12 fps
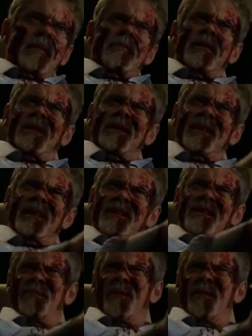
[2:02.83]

Picnic in the